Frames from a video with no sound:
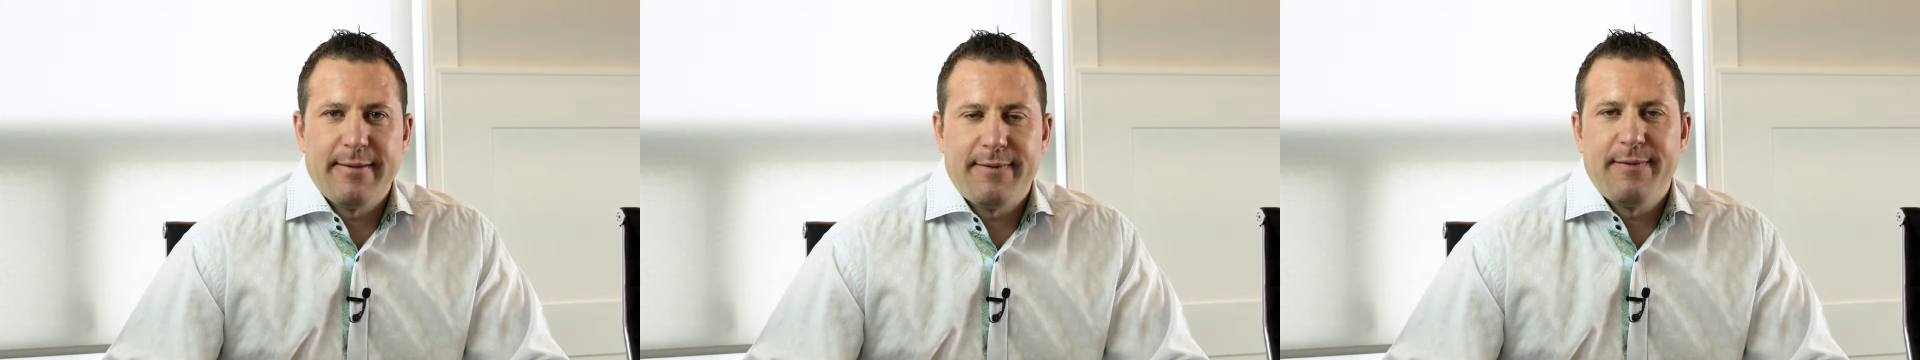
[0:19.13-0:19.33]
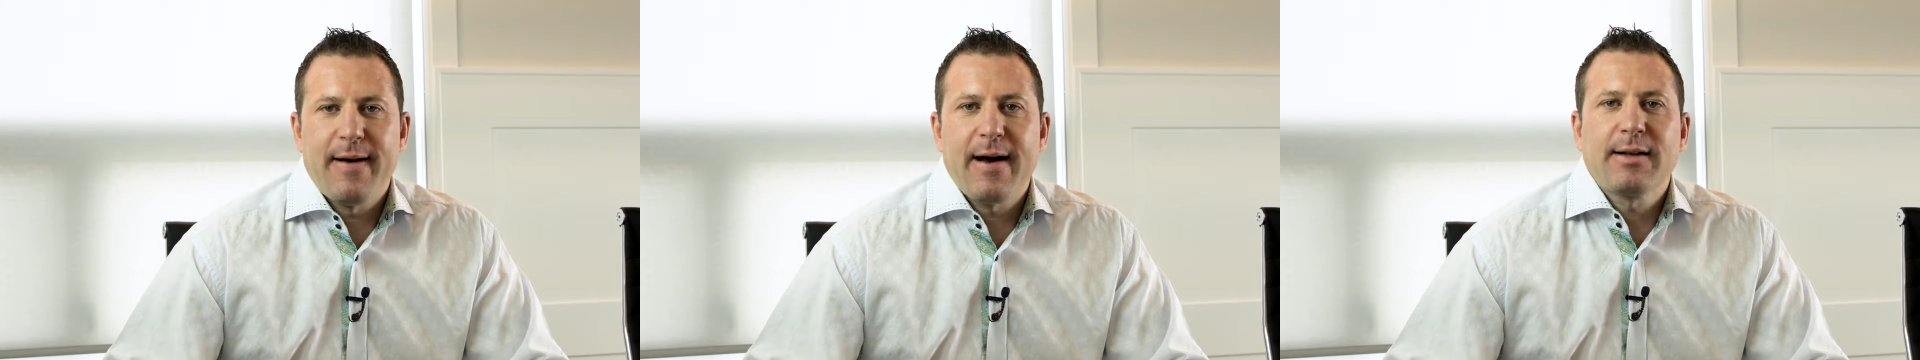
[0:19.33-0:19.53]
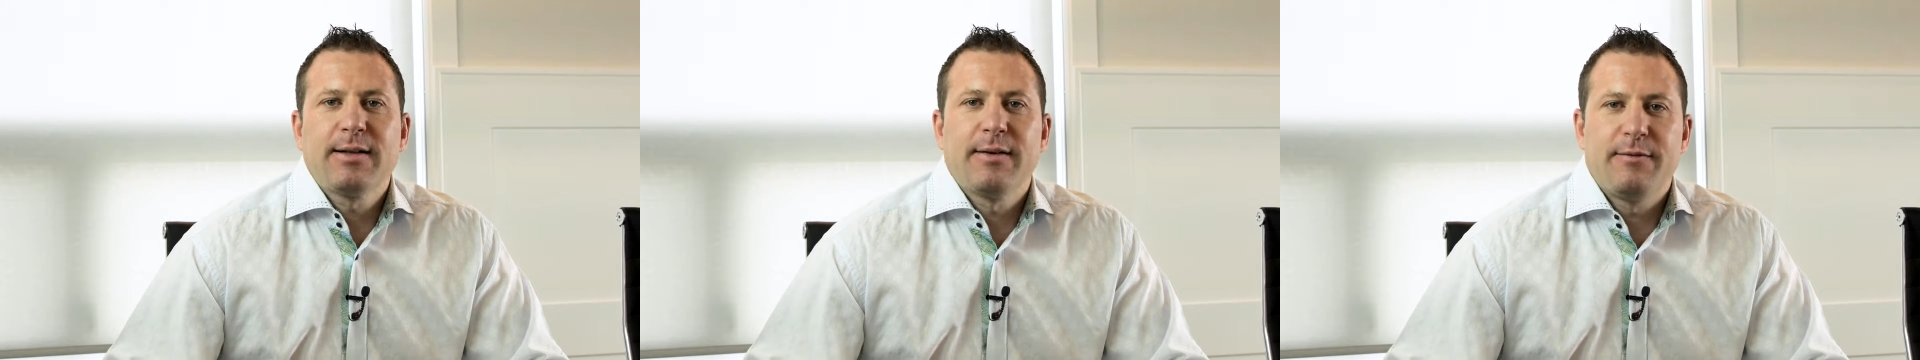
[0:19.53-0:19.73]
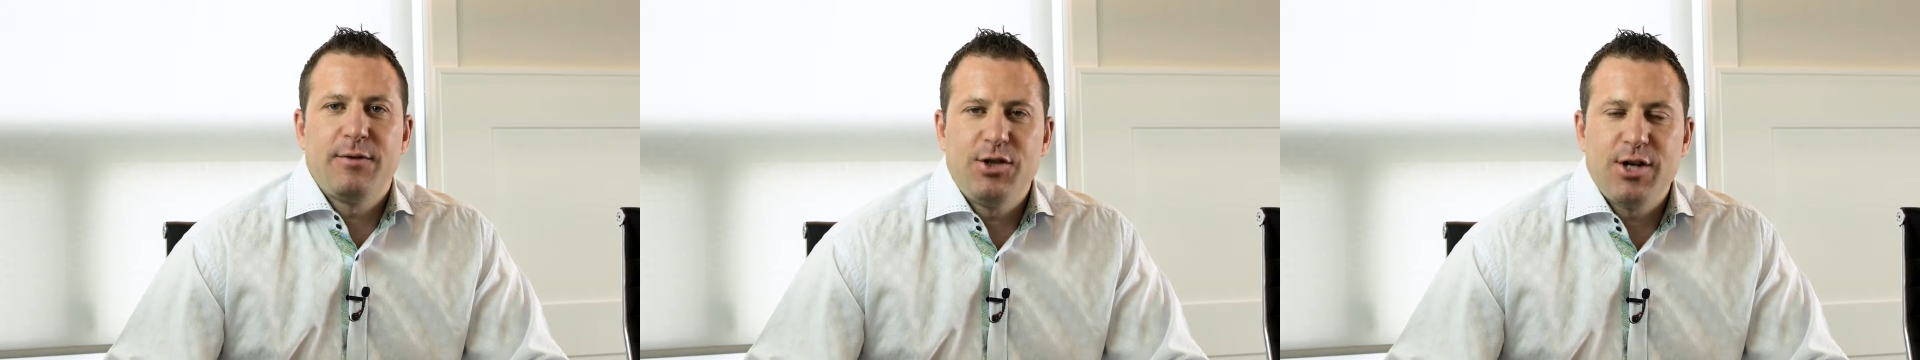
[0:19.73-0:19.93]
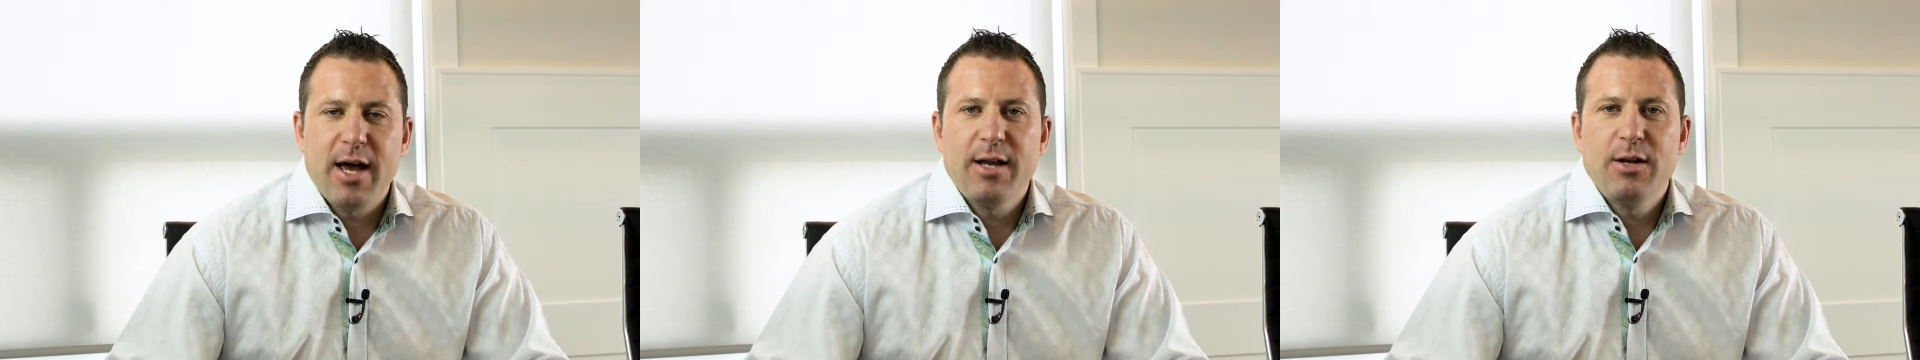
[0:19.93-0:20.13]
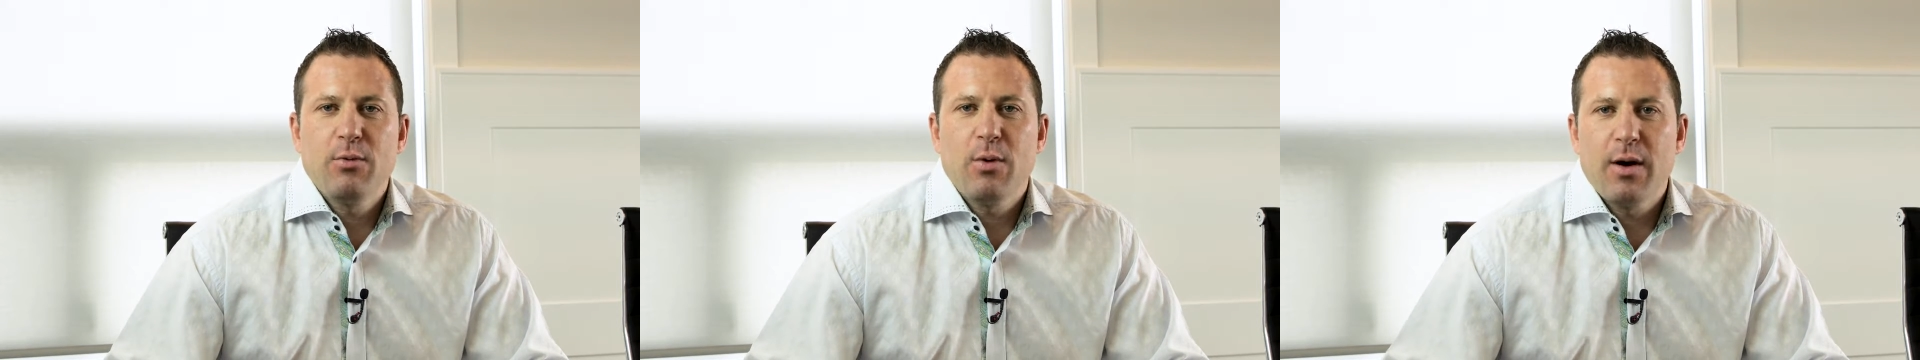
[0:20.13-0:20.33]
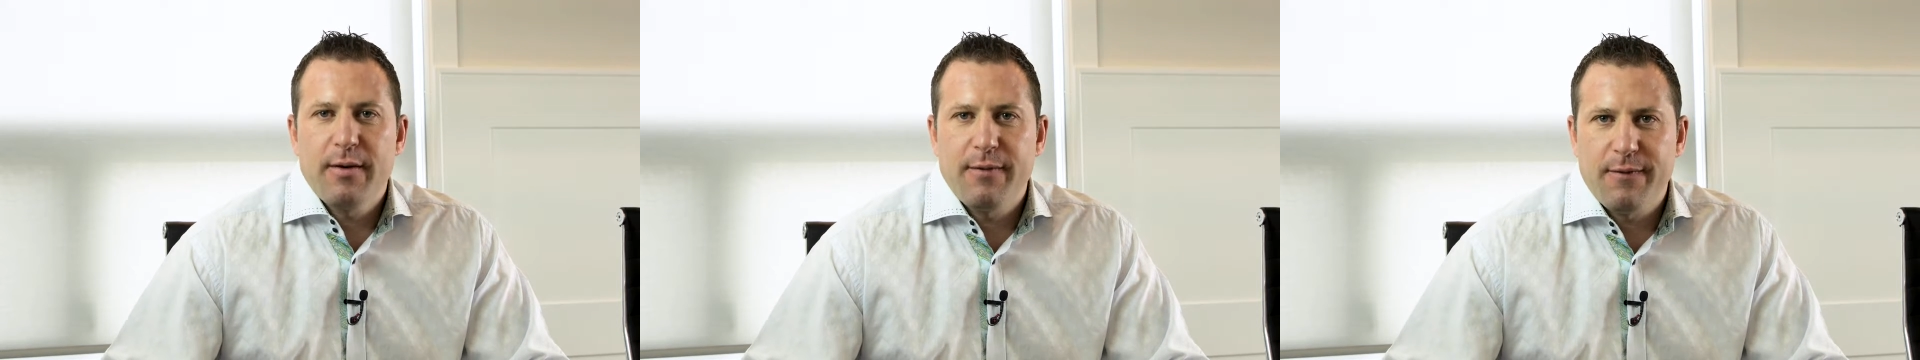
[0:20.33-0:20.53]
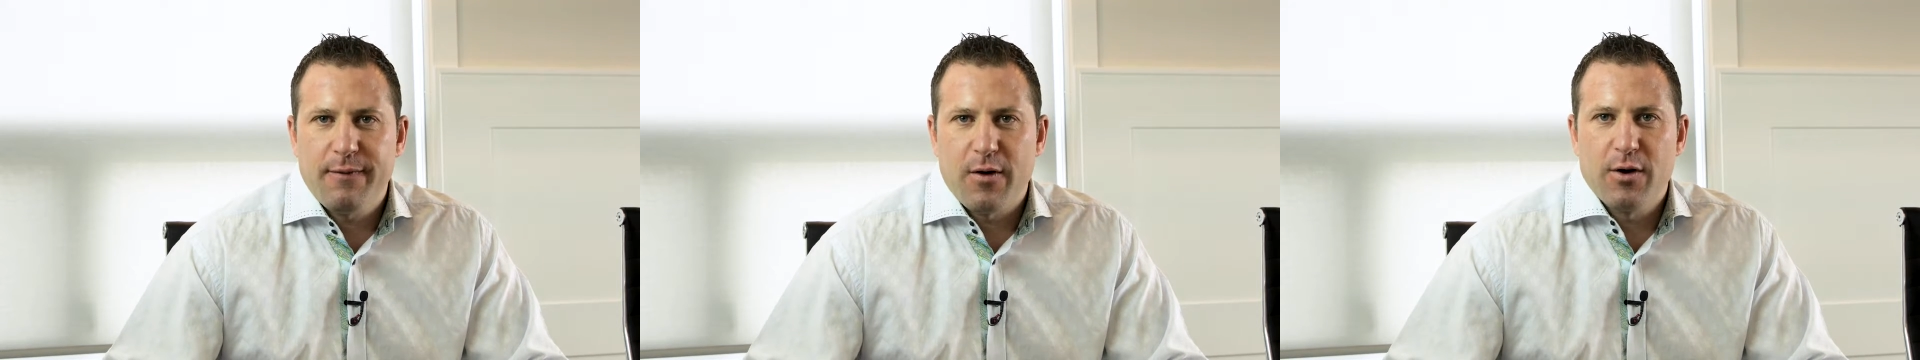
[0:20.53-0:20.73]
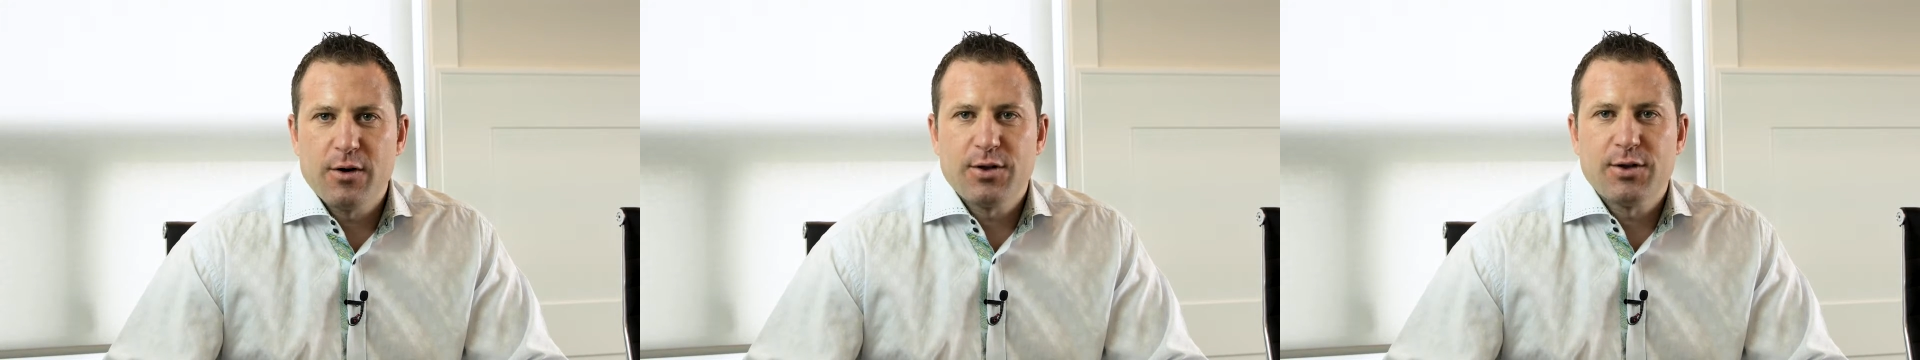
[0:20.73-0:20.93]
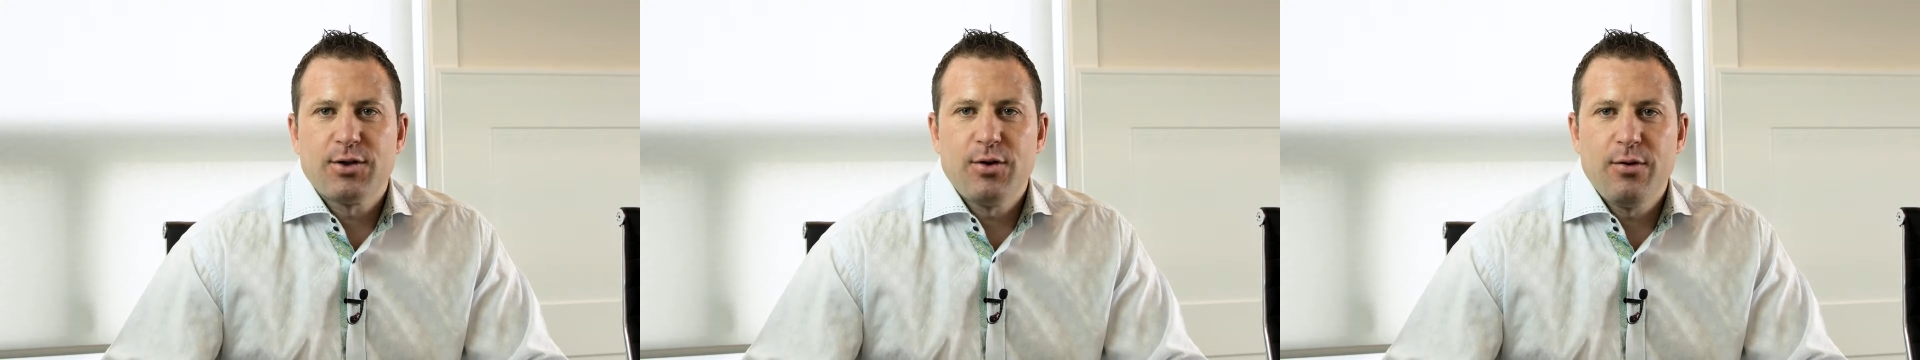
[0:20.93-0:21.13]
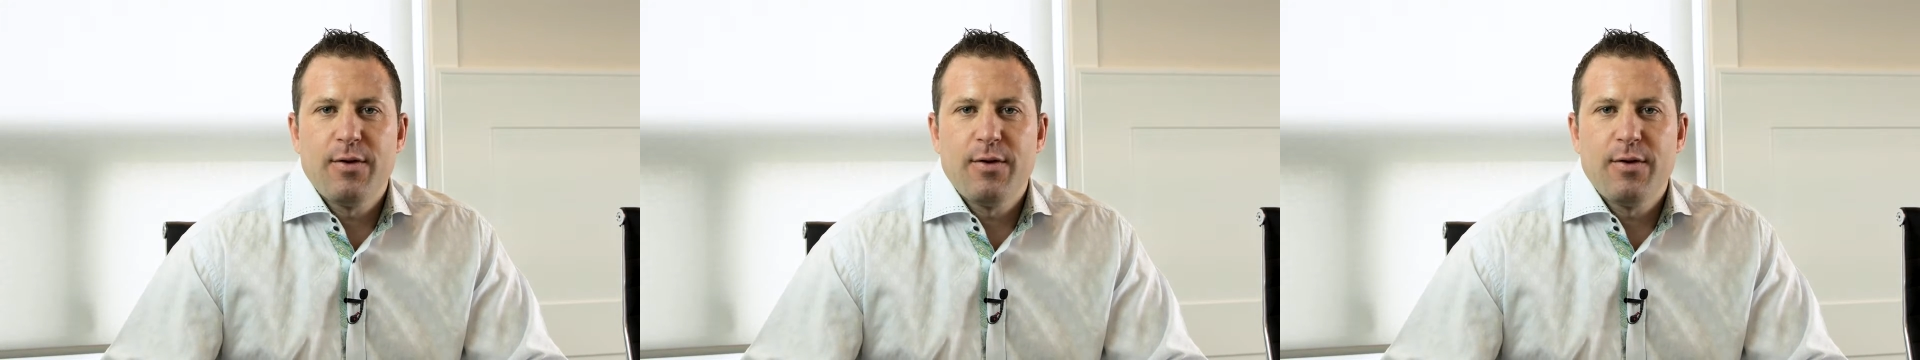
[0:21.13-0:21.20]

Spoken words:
effective January 1st,